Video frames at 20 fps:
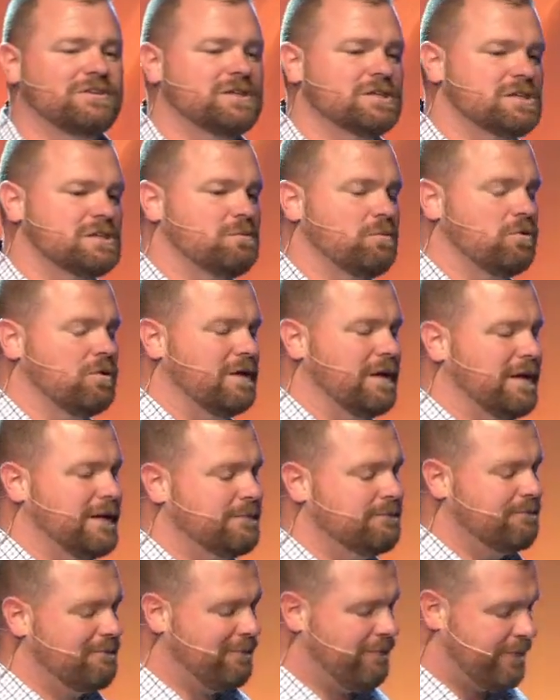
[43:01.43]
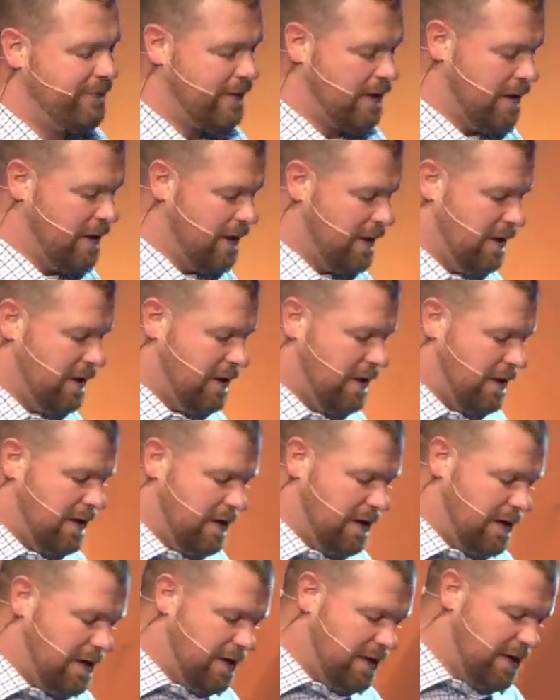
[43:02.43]
you this morning,
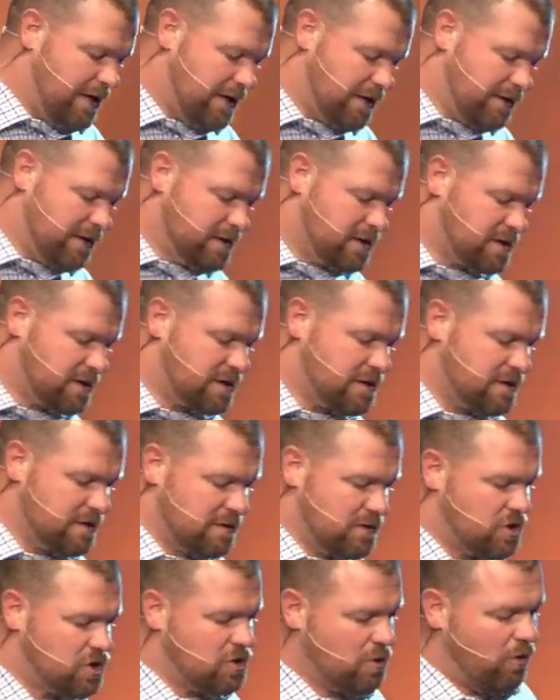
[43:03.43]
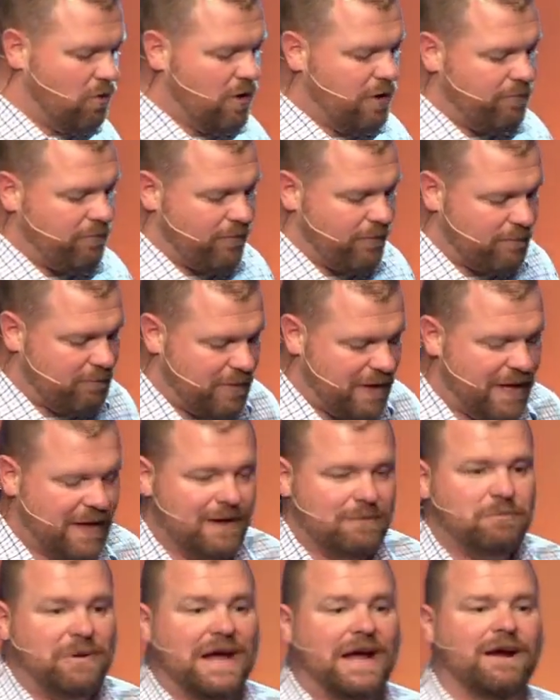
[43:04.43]
this story from
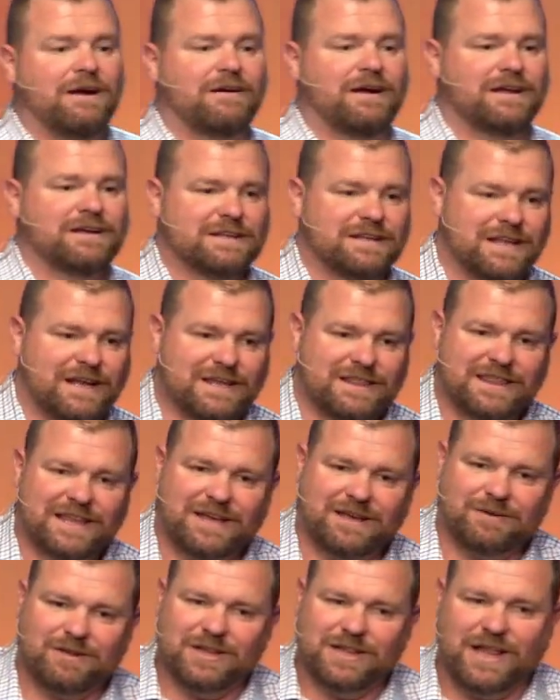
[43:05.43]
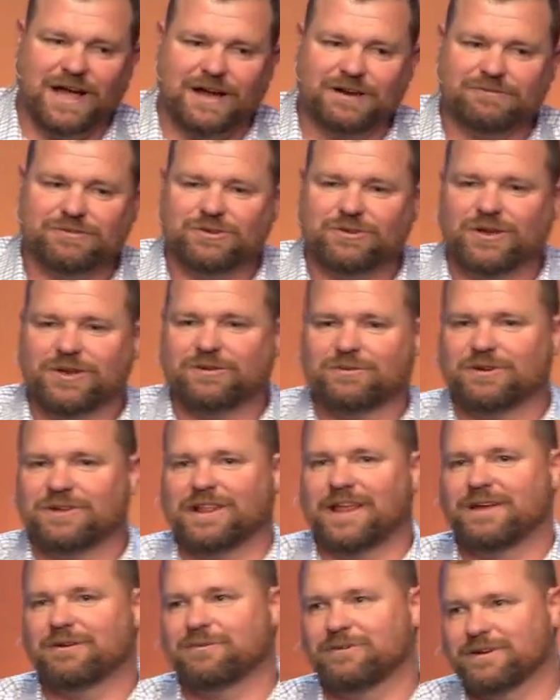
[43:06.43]
being a parent that I think a lot of you can
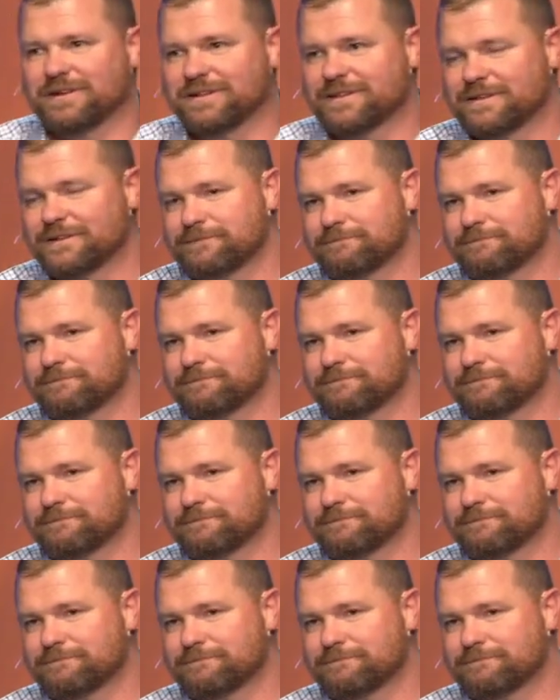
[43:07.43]
relate with,